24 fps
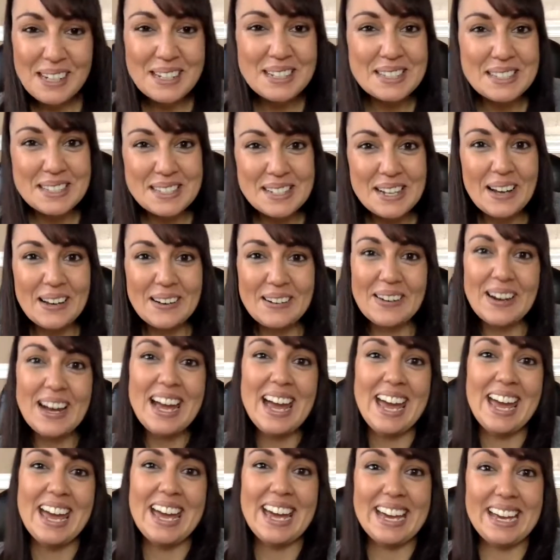So
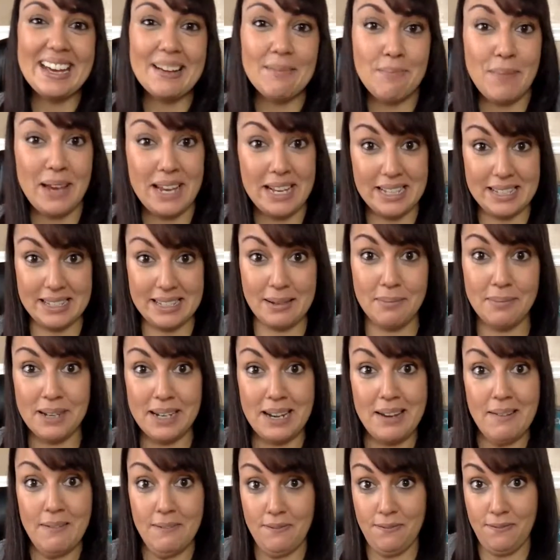it makes
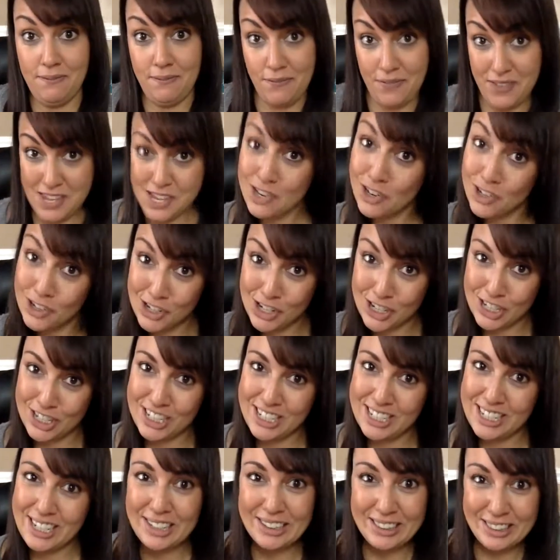somebody feel
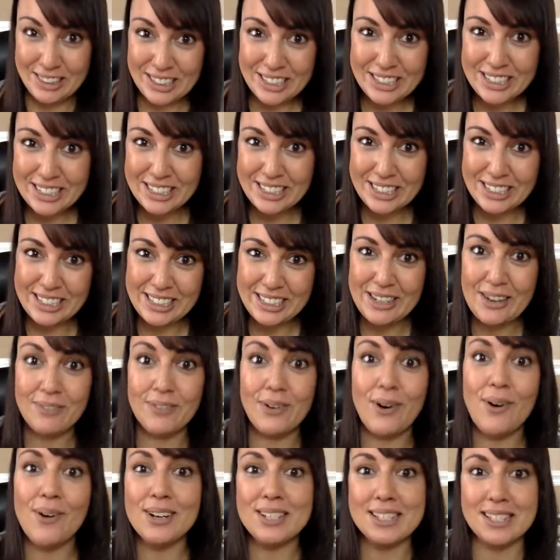good, look good. Of
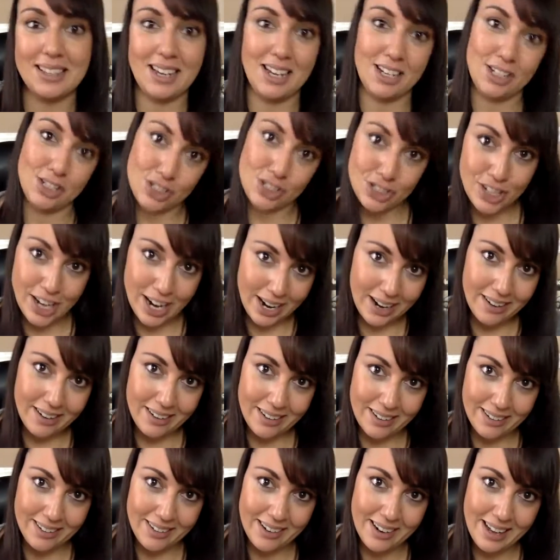course, they
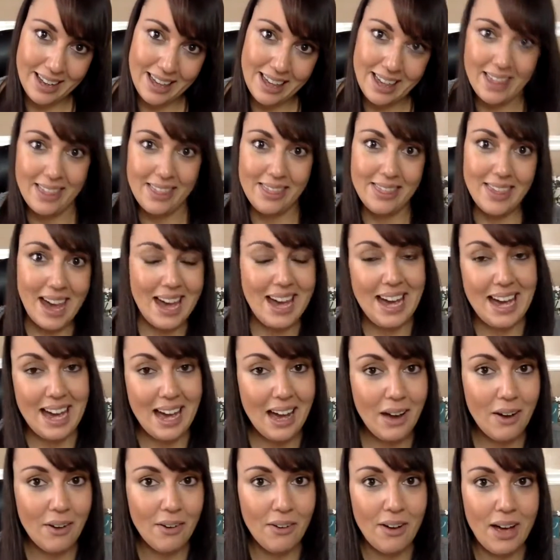share that
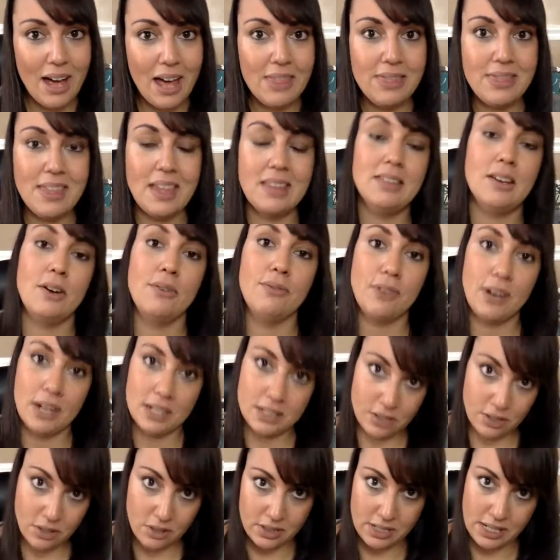out, and then their
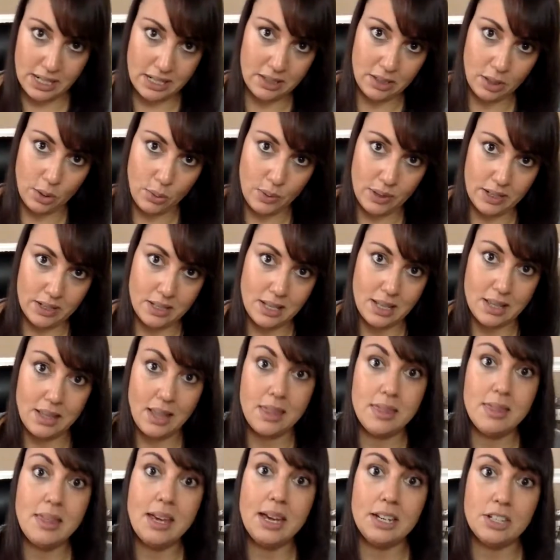friends go take the quiz, and
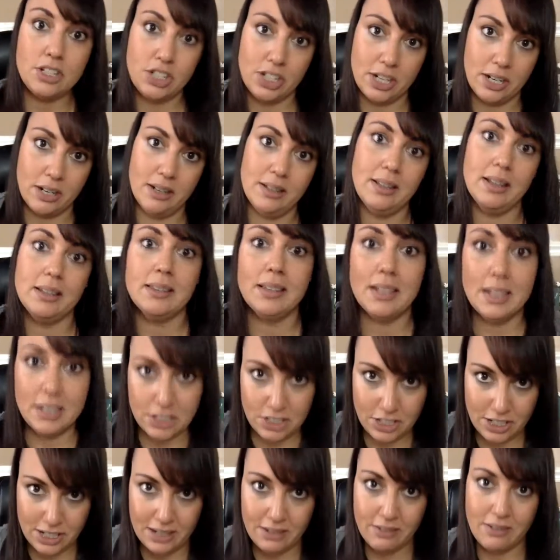then they share, and then they
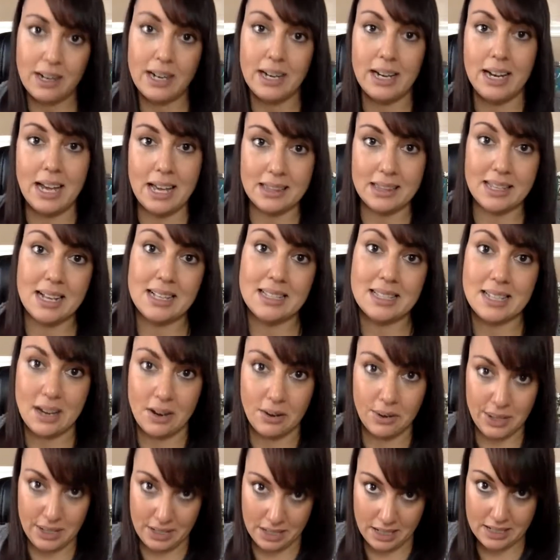share, right? And that's
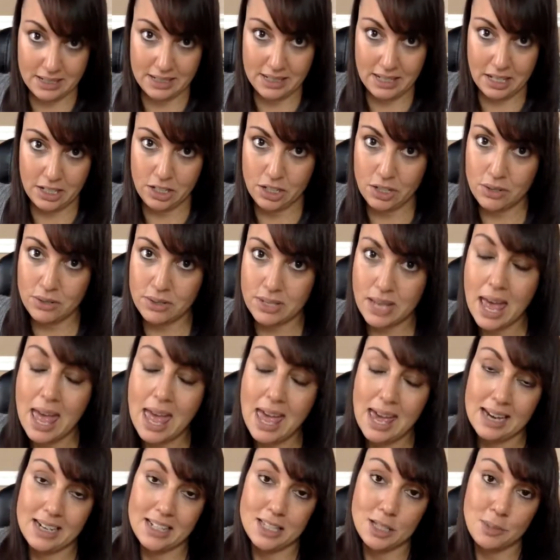how it continues.
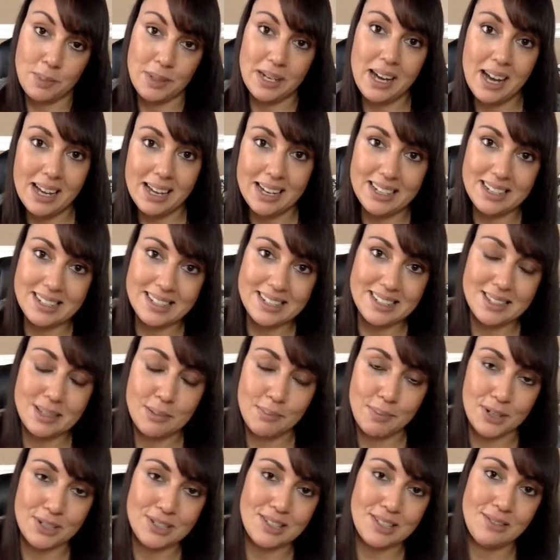And it's because the
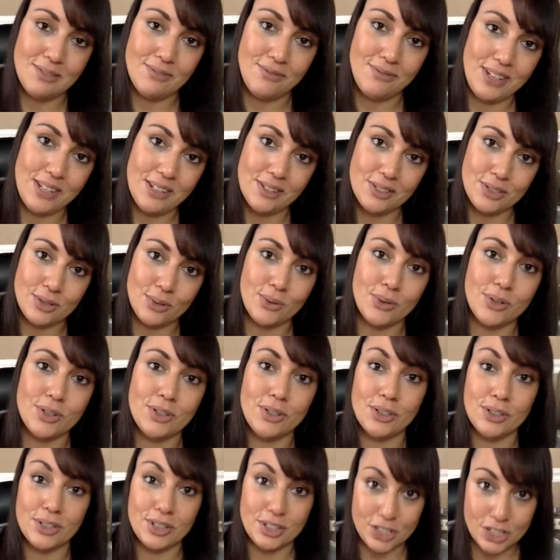person feels or
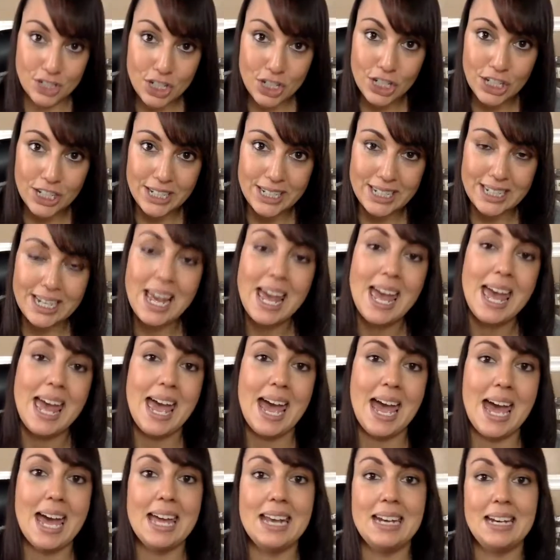looks good,
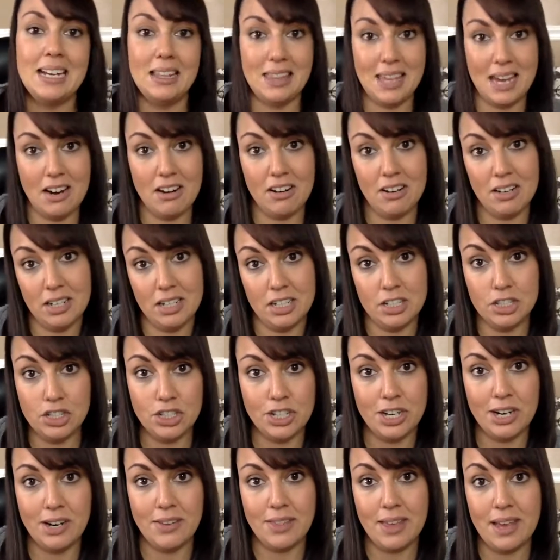and they are going to
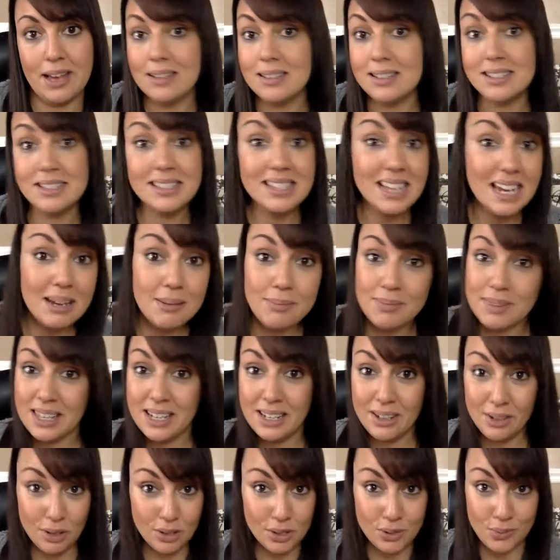share that. Same
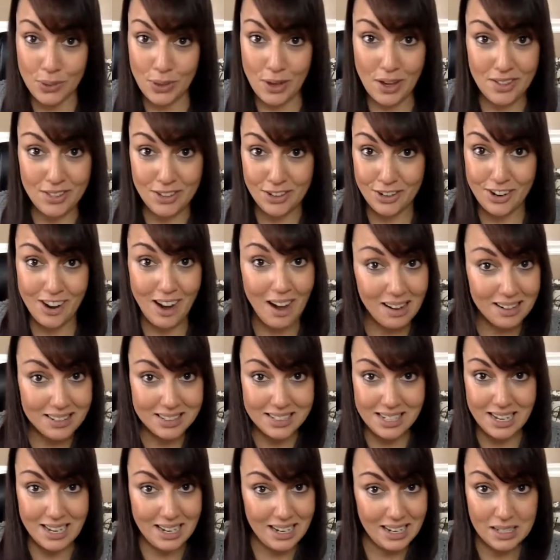thing goes with other
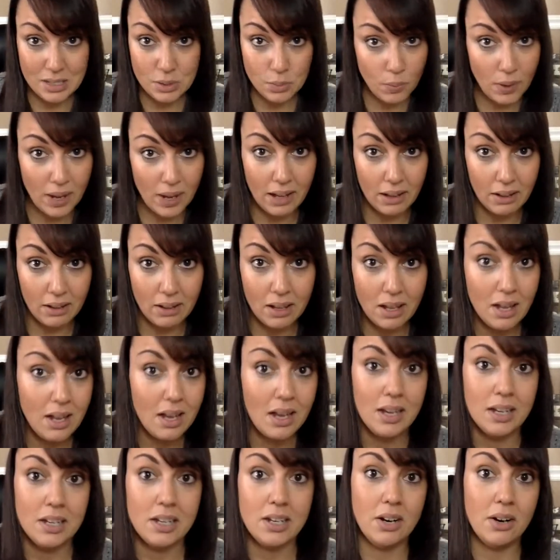content as well.
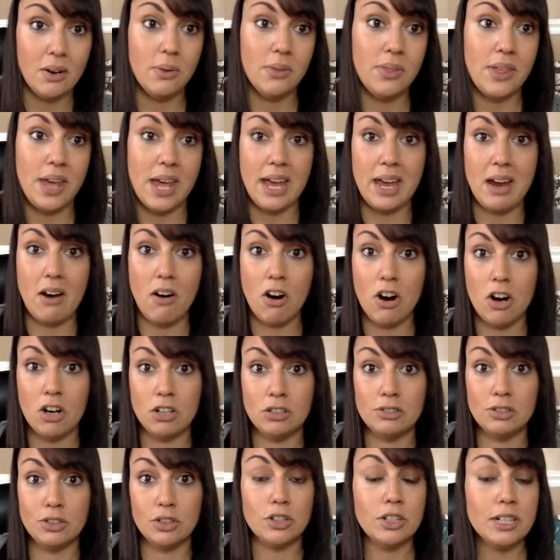They
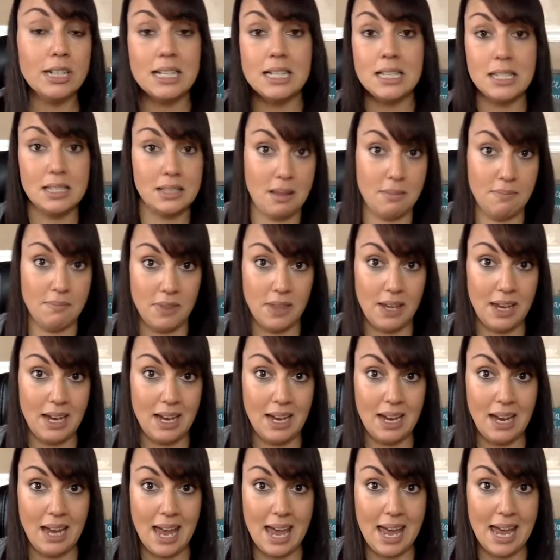are learning
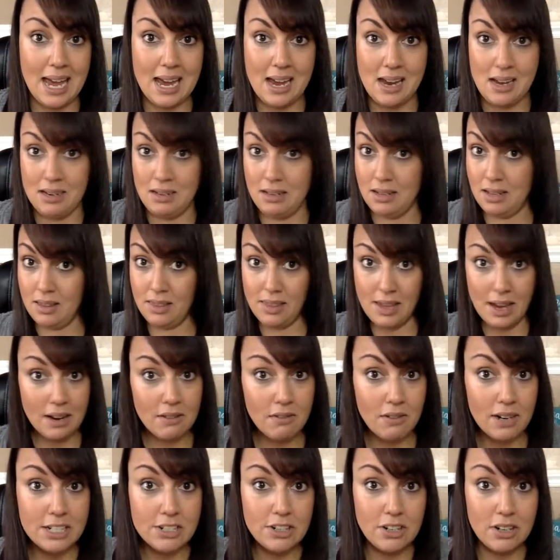something and they
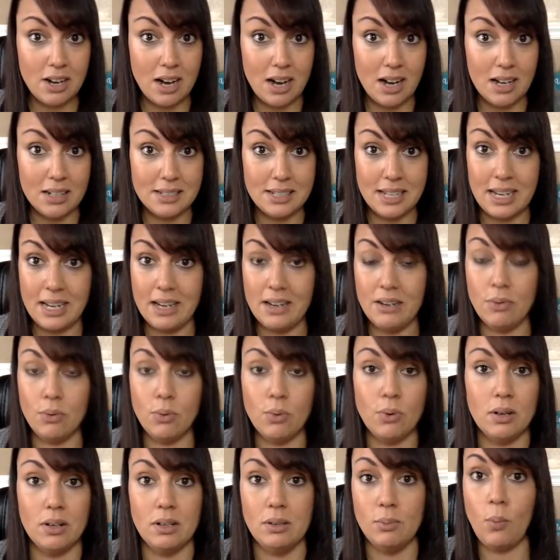read your content
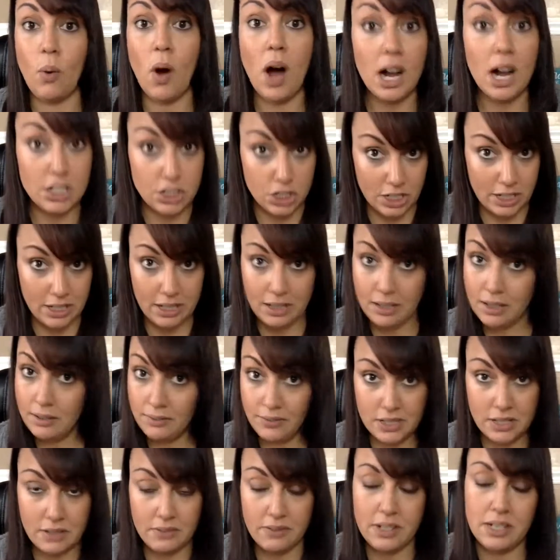or watch it if
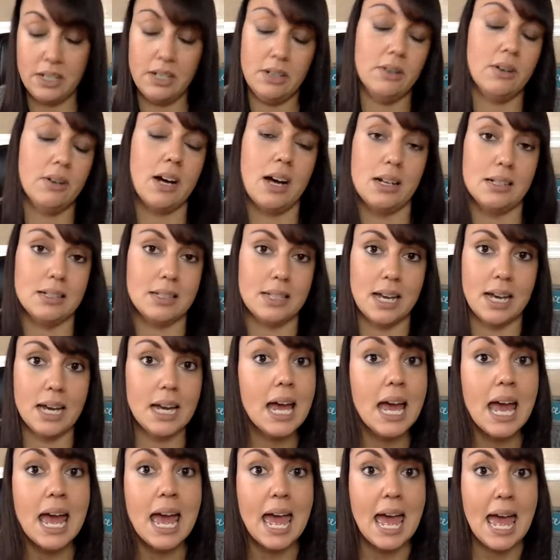it's a video content,
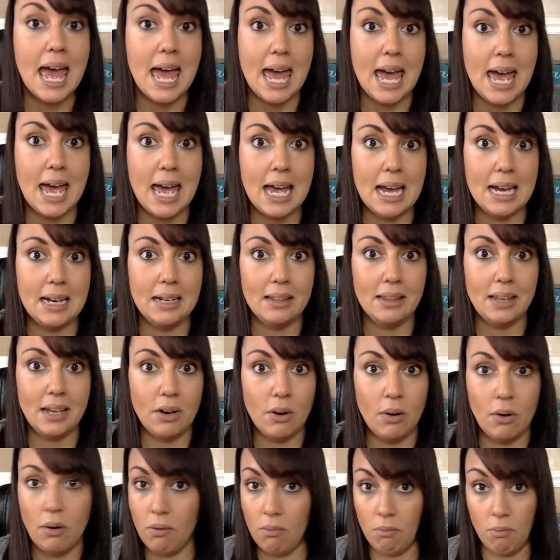and they
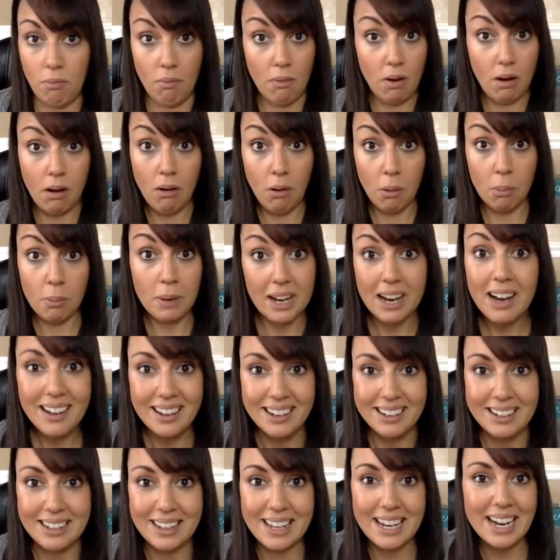go, oh my
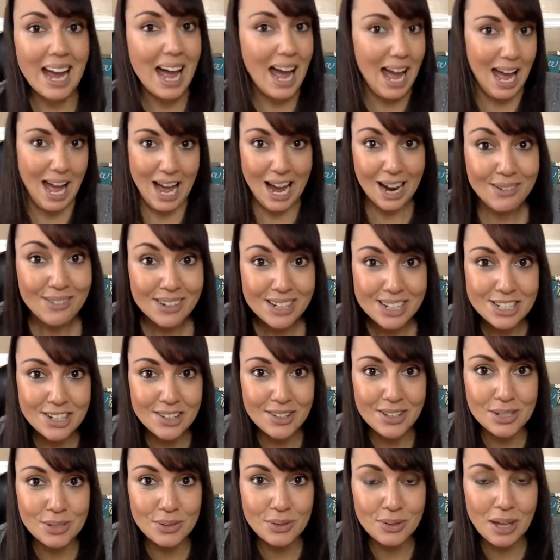God, like I want to share
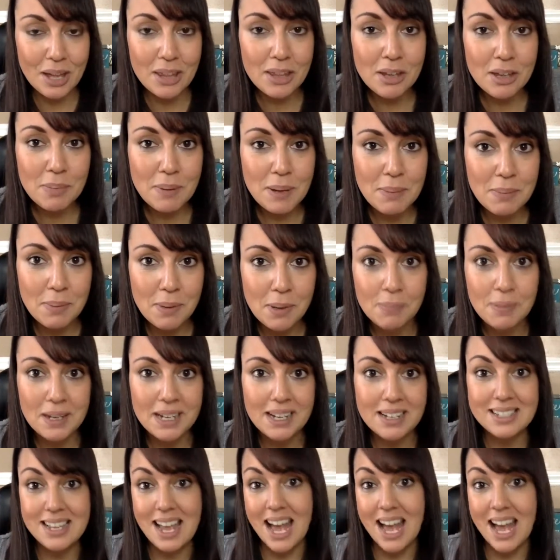this with other people because